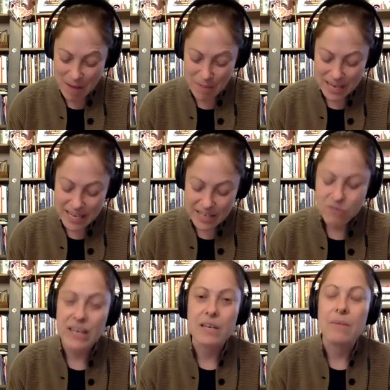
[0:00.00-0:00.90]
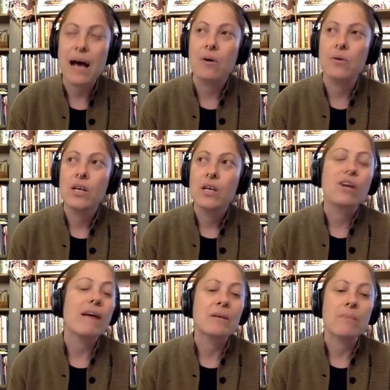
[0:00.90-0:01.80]
but he had written about
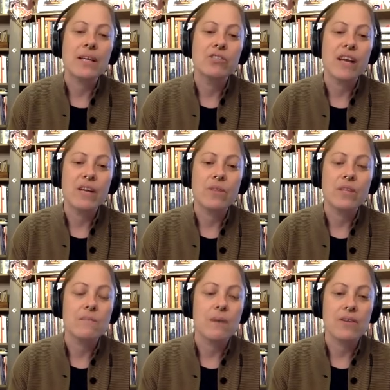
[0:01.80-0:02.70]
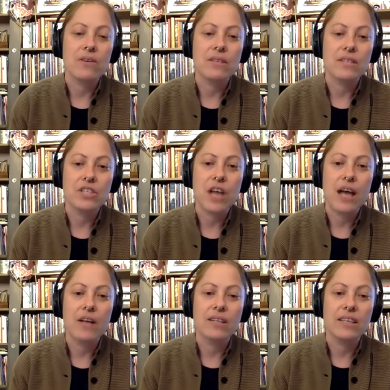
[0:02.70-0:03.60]
traveling by train with his mother as a
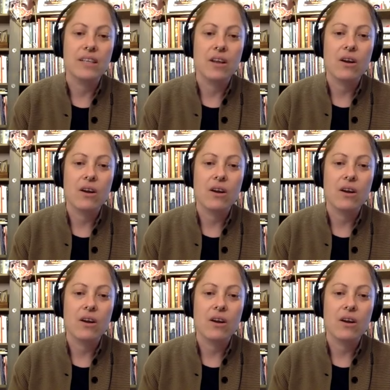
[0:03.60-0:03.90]
child and